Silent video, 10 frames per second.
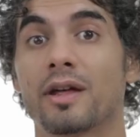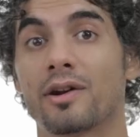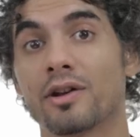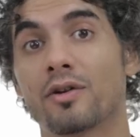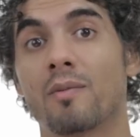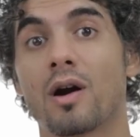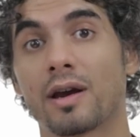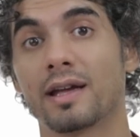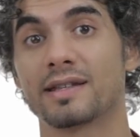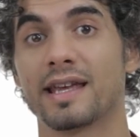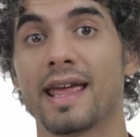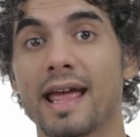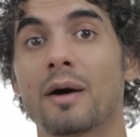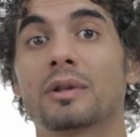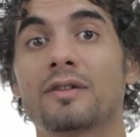that are in your market and say, hey,
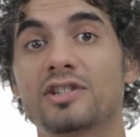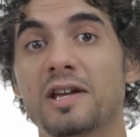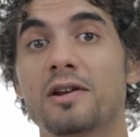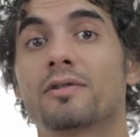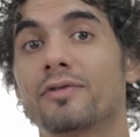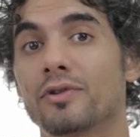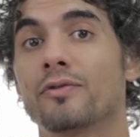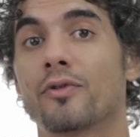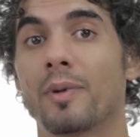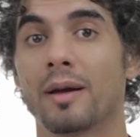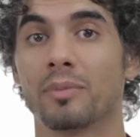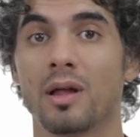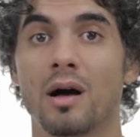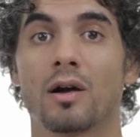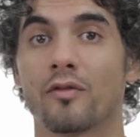I would love to interview you for my
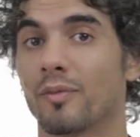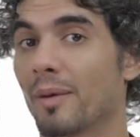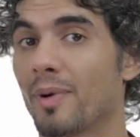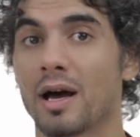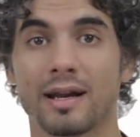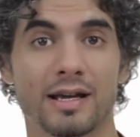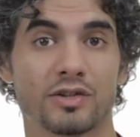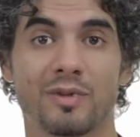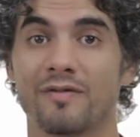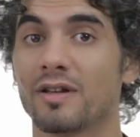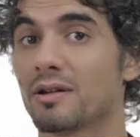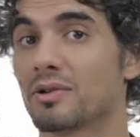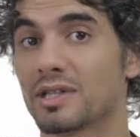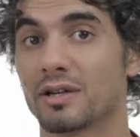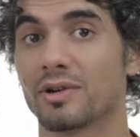blog or for my podcast or my video
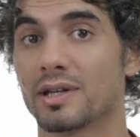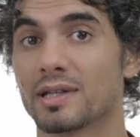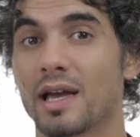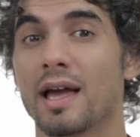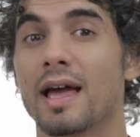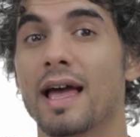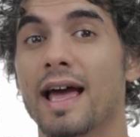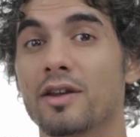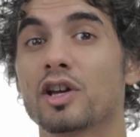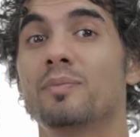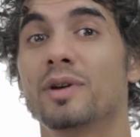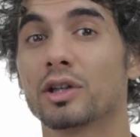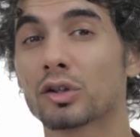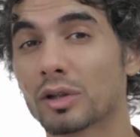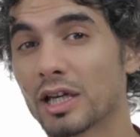series. And you can
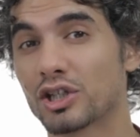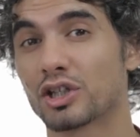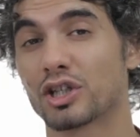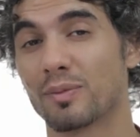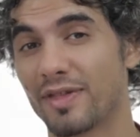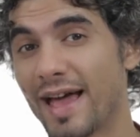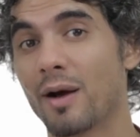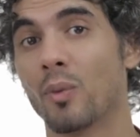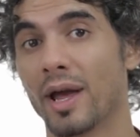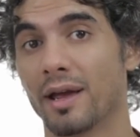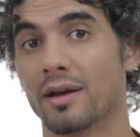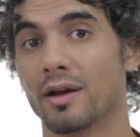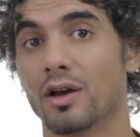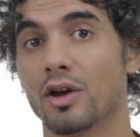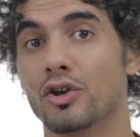build a relationship that way.
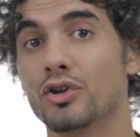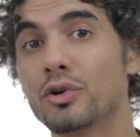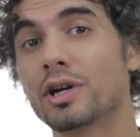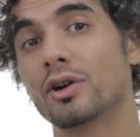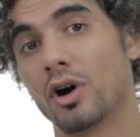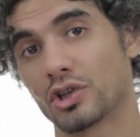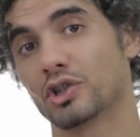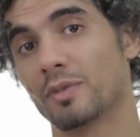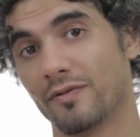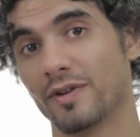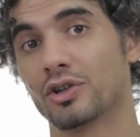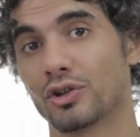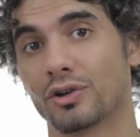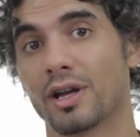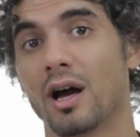You can also be
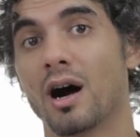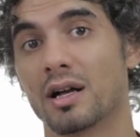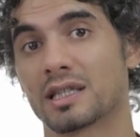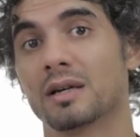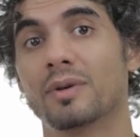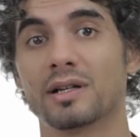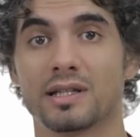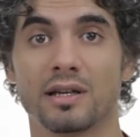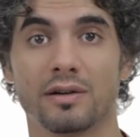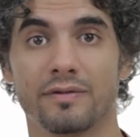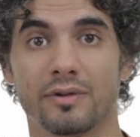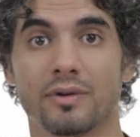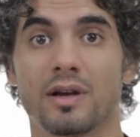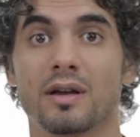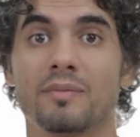featured on somebody's interview.
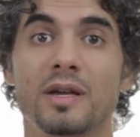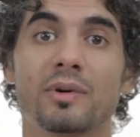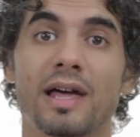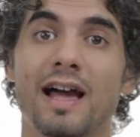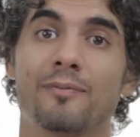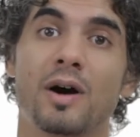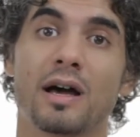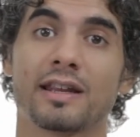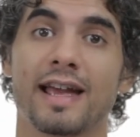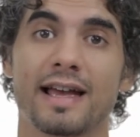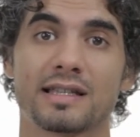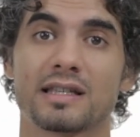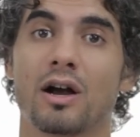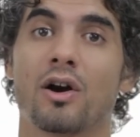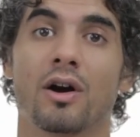People that have podcasts
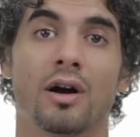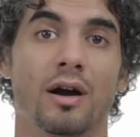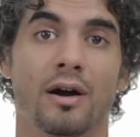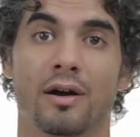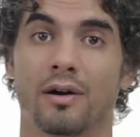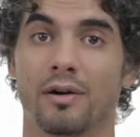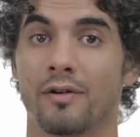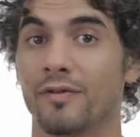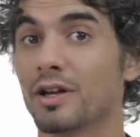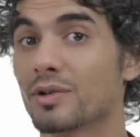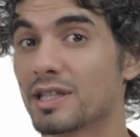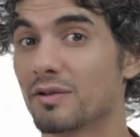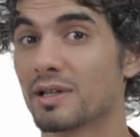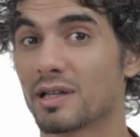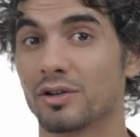or video
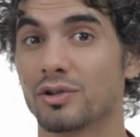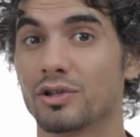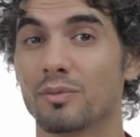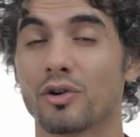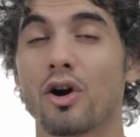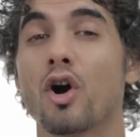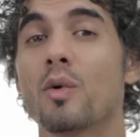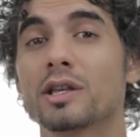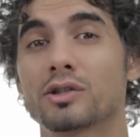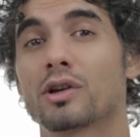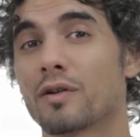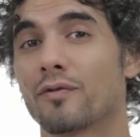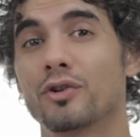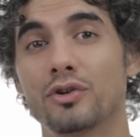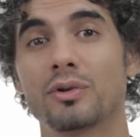series on YouTube, they're always looking
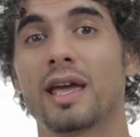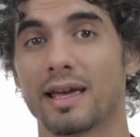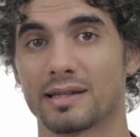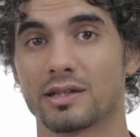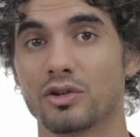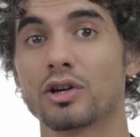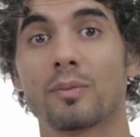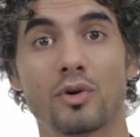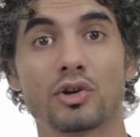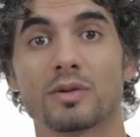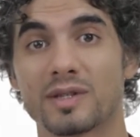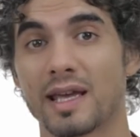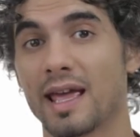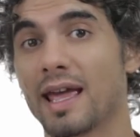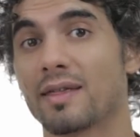for new guests. So you can approach them and
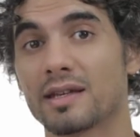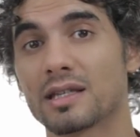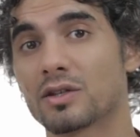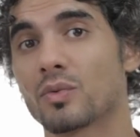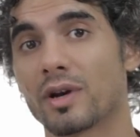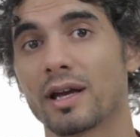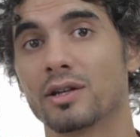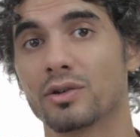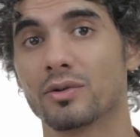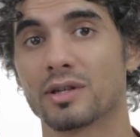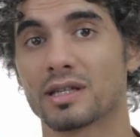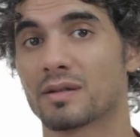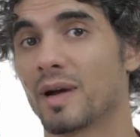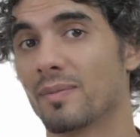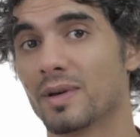say, hey, this is what I do. This is
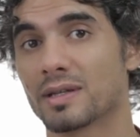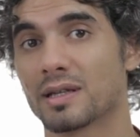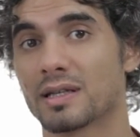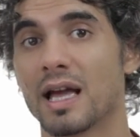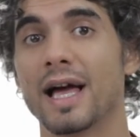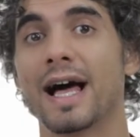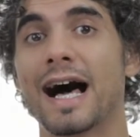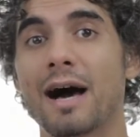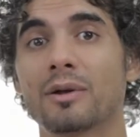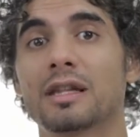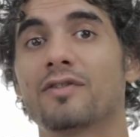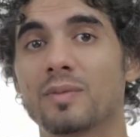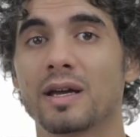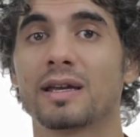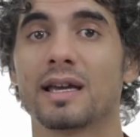my business. I would love to
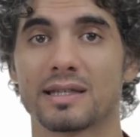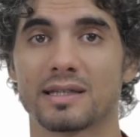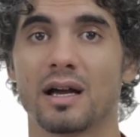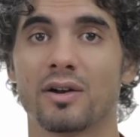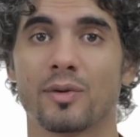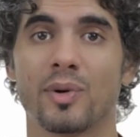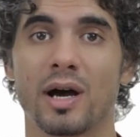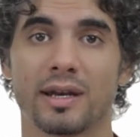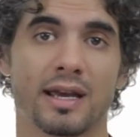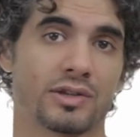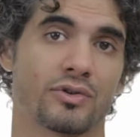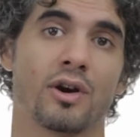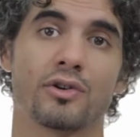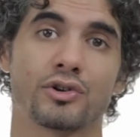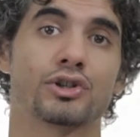be a guest on your podcast or
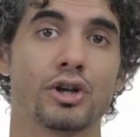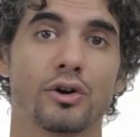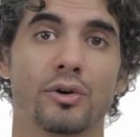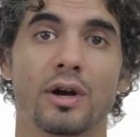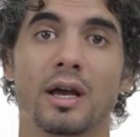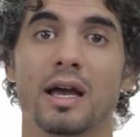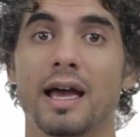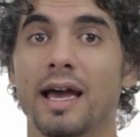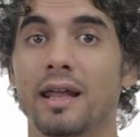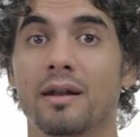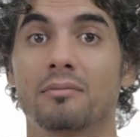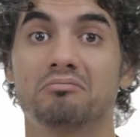on your show. And